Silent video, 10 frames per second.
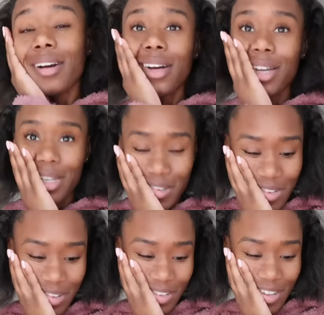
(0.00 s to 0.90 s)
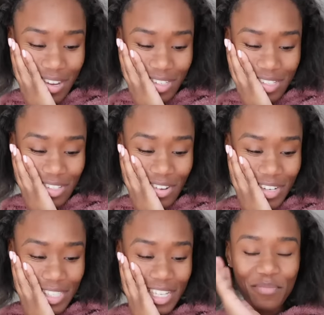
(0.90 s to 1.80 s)
Oh gosh, that's so
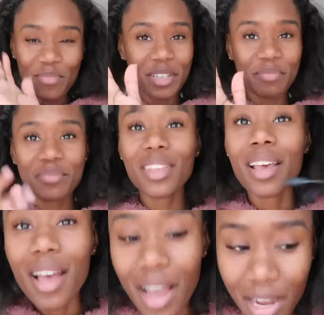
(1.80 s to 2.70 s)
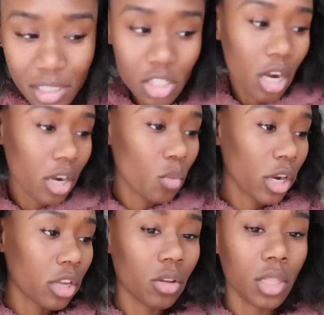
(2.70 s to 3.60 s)
crazy. But I gotta start
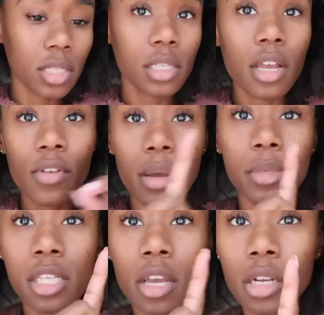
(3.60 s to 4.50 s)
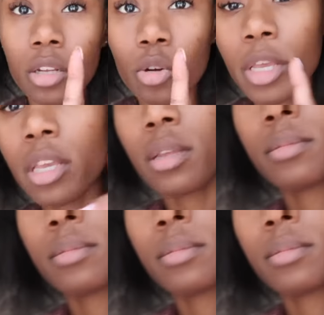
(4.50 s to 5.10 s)
working on this stuff. I'm gonna see y'all in a little bit.